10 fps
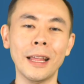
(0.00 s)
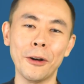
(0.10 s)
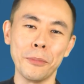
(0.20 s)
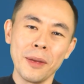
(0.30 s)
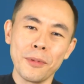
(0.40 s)

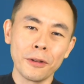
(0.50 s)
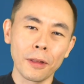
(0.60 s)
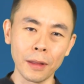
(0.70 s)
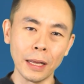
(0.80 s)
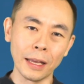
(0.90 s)
Now, maybe you're
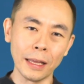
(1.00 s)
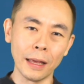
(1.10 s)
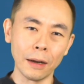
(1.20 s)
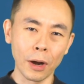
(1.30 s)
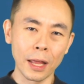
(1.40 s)
thinking
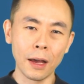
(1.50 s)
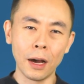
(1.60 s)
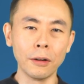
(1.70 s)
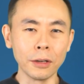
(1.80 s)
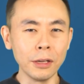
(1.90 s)
that right
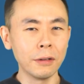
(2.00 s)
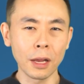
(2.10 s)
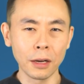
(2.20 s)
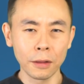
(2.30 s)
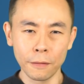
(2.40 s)
now you
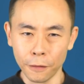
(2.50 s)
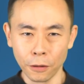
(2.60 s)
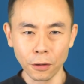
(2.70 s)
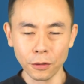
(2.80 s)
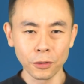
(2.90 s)
cannot
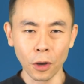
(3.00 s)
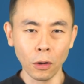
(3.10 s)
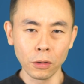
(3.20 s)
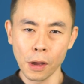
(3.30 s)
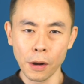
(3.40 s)
focus
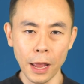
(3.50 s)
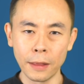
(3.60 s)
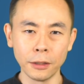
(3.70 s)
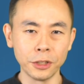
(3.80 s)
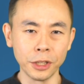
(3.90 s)
all your
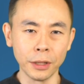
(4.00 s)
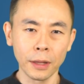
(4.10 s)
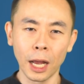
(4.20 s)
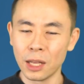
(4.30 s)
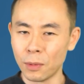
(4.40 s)
energy and
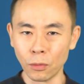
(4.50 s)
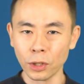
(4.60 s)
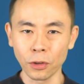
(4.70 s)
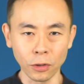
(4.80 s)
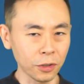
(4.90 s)
time and
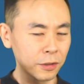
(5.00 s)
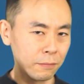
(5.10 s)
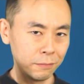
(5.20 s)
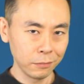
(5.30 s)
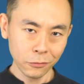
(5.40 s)
resources
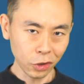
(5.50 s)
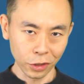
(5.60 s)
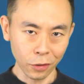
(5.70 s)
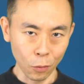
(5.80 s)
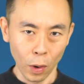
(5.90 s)

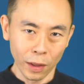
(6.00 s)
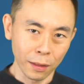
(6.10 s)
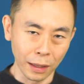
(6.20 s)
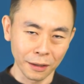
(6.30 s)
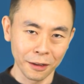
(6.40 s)
just on one
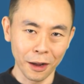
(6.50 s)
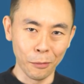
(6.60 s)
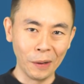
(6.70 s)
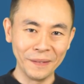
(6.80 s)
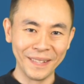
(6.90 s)
thing. Come
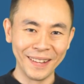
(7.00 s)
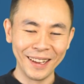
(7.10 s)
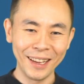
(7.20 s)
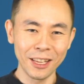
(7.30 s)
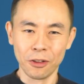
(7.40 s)
on.
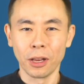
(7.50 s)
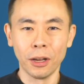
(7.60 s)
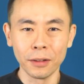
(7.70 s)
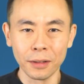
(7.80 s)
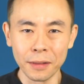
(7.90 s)
You
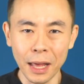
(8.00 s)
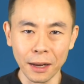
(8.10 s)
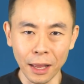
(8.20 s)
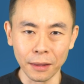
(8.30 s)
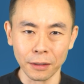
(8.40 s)
cannot
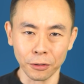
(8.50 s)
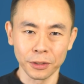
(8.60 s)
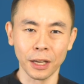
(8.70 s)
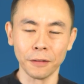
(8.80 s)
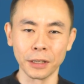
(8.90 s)
dedicate
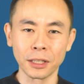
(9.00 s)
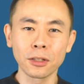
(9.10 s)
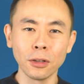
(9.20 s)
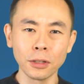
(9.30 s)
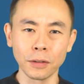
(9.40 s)
yourself
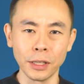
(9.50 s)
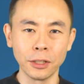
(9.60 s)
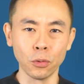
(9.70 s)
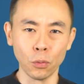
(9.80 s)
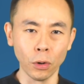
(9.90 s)
exclusively
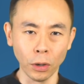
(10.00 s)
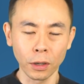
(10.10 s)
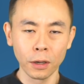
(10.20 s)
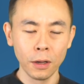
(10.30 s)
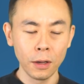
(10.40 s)
to work
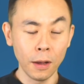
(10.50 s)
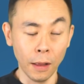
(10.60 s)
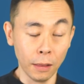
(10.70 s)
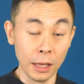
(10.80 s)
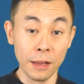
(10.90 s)

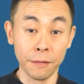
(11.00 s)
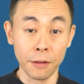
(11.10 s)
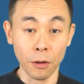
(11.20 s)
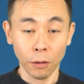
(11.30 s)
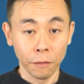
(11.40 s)
and leave
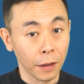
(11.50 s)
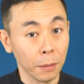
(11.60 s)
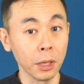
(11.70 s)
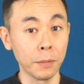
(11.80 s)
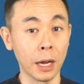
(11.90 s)
your
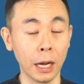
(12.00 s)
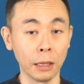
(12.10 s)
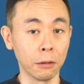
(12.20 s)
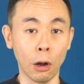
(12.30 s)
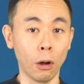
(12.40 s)
family
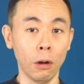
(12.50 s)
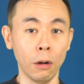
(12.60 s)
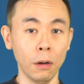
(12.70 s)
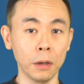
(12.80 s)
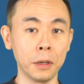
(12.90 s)
behind. Uh uh
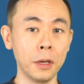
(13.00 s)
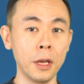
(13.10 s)
uh.